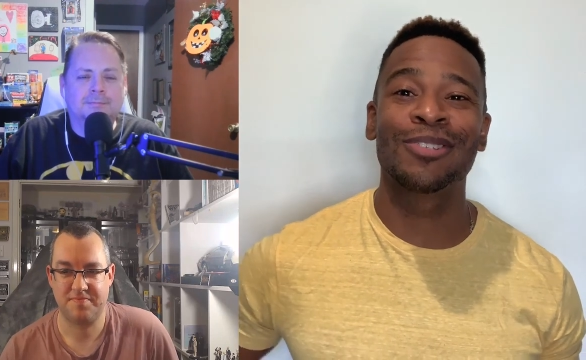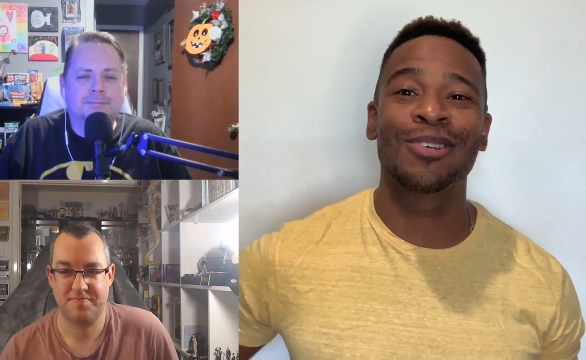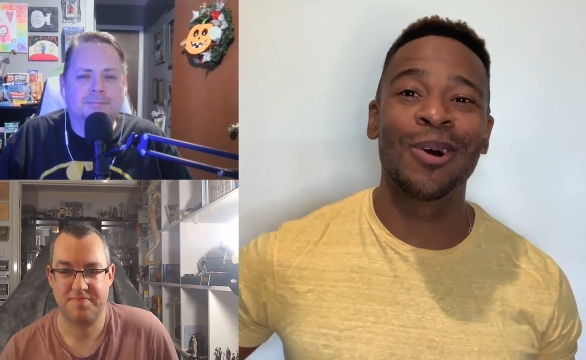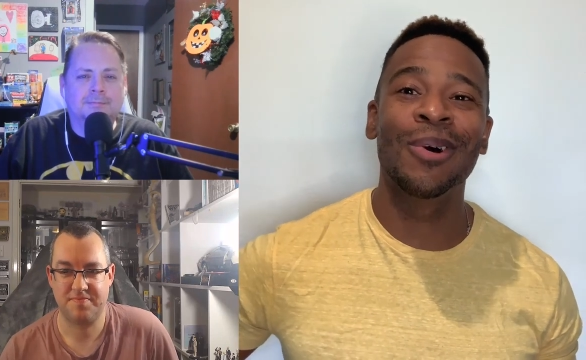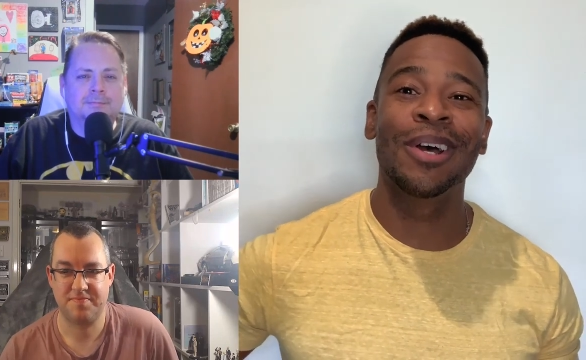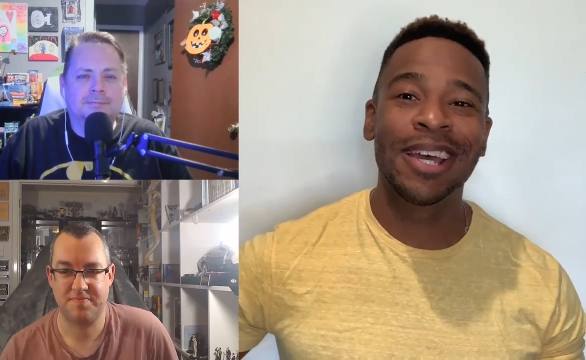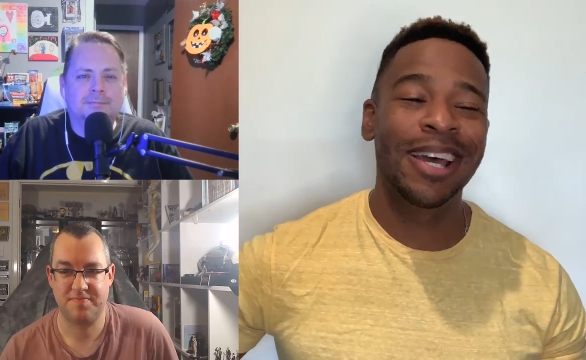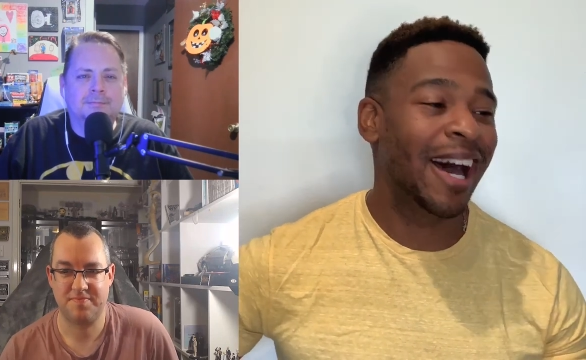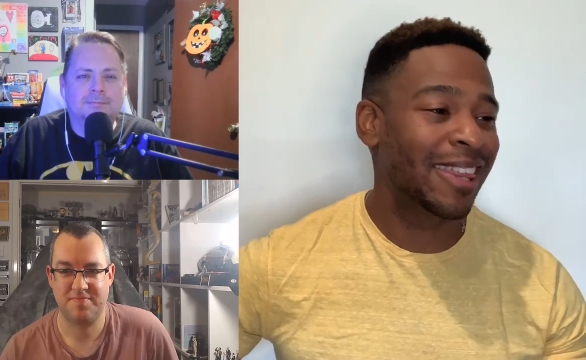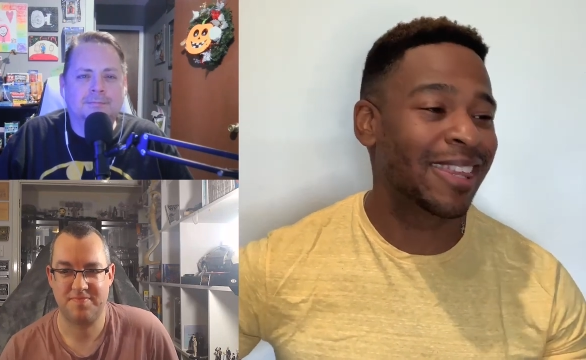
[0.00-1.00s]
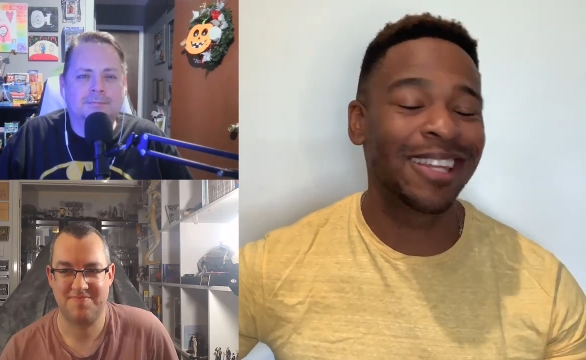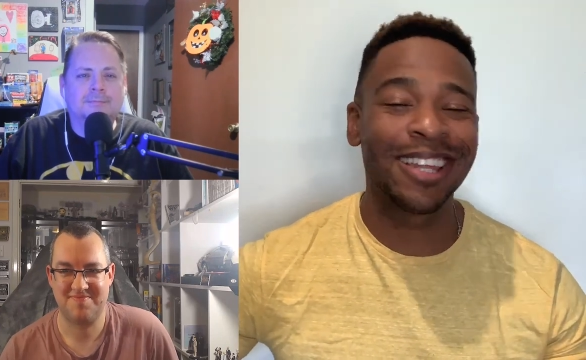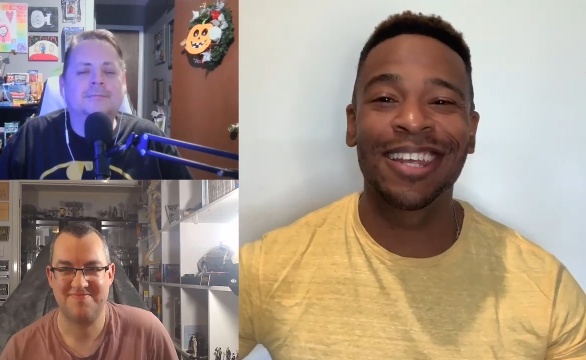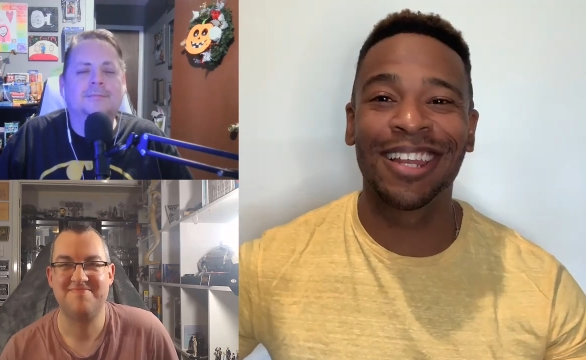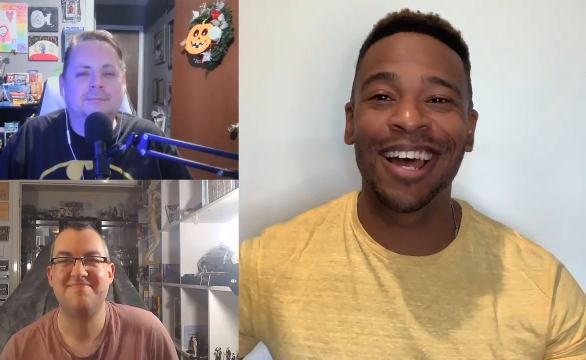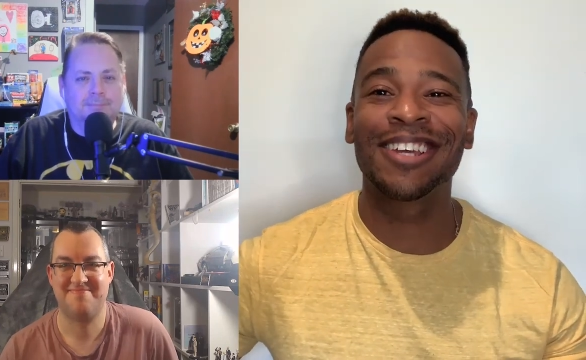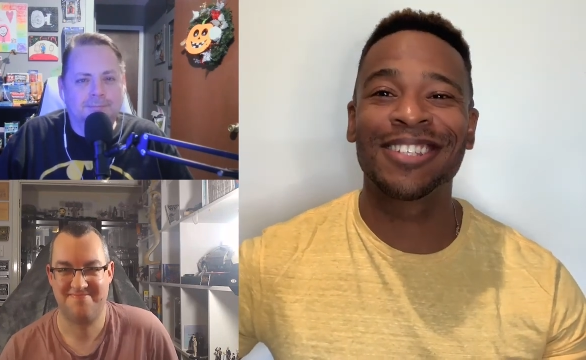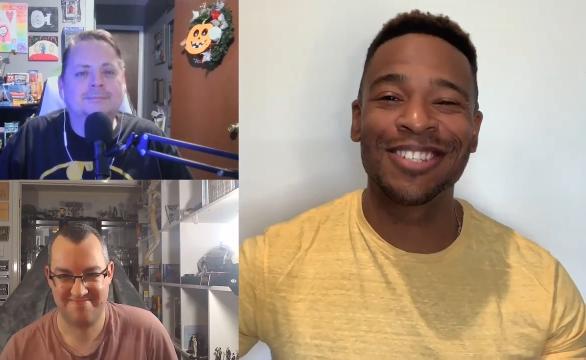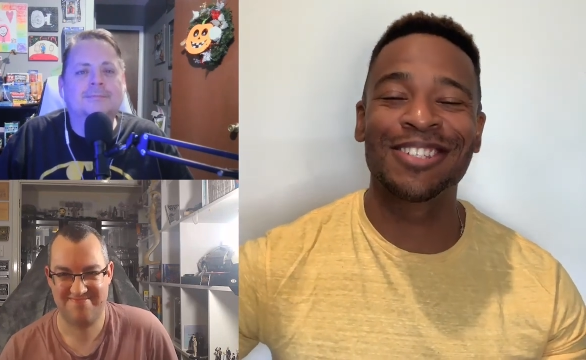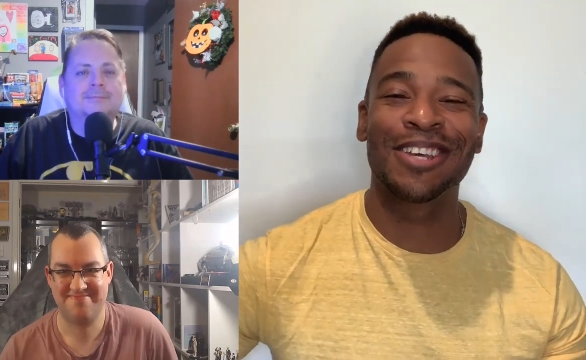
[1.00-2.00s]
Speaker 1: So I think that he
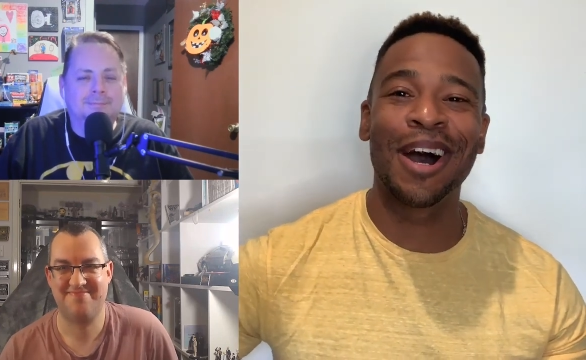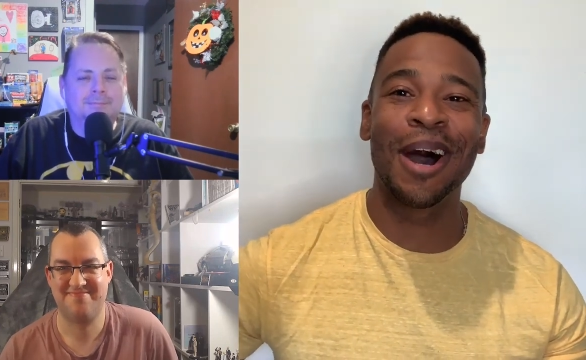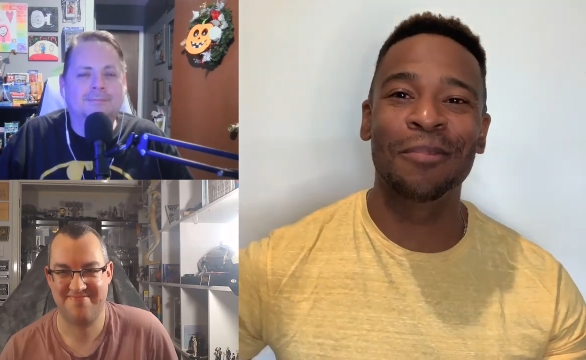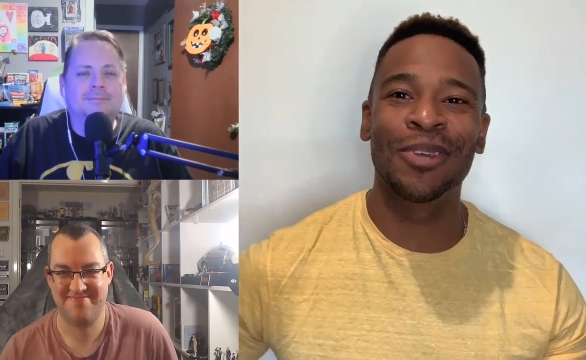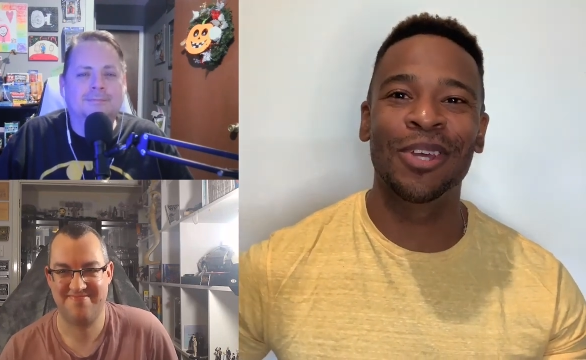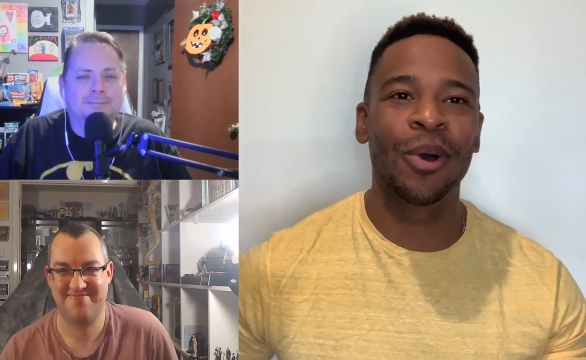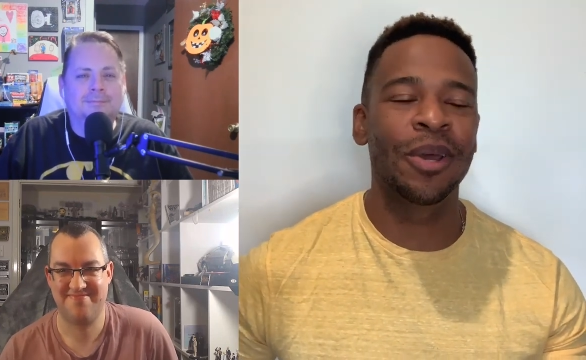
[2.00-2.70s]
likes his job, you know.